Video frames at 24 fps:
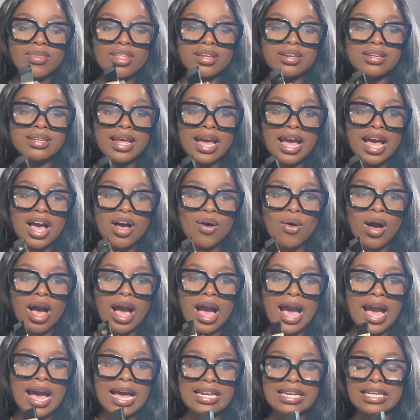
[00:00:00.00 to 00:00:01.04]
Now,
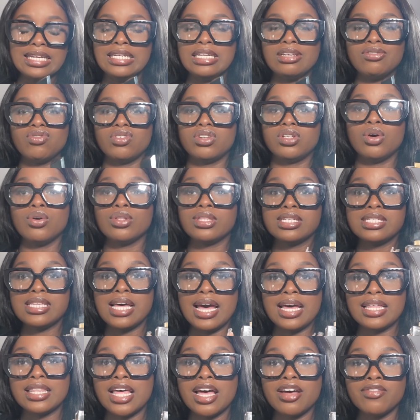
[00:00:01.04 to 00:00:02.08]
I didn't even know this
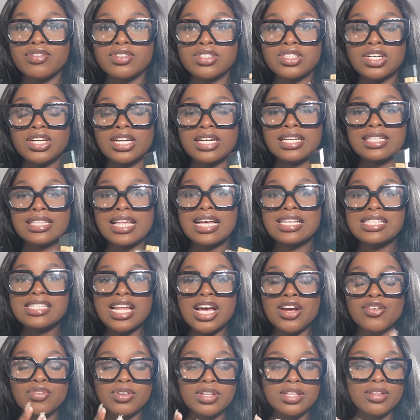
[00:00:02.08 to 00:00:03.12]
had lavender in it. That's
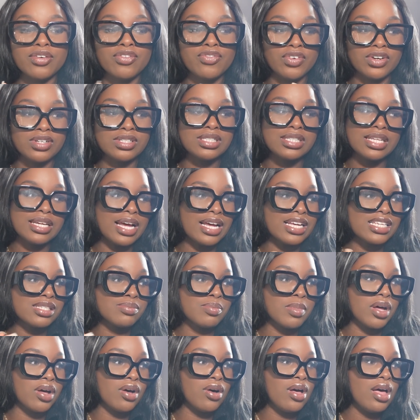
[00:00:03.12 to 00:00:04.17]
not really the first thing I
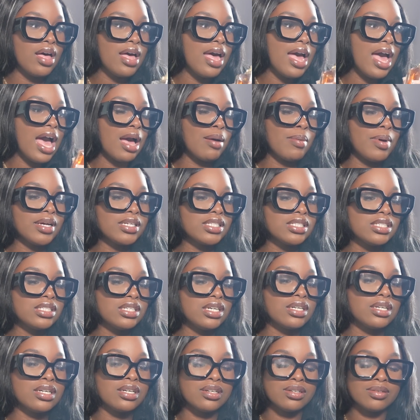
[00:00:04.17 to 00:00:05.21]
smell. I'm actually
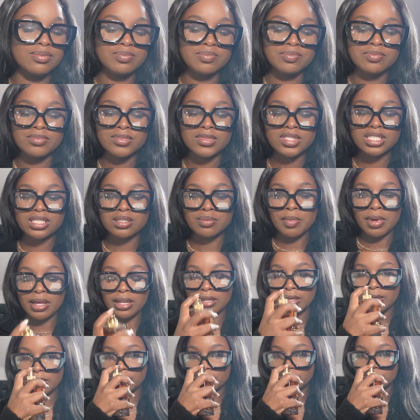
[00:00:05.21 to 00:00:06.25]
gonna smell
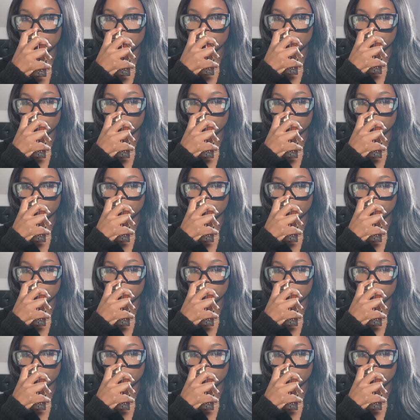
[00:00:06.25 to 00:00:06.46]
it.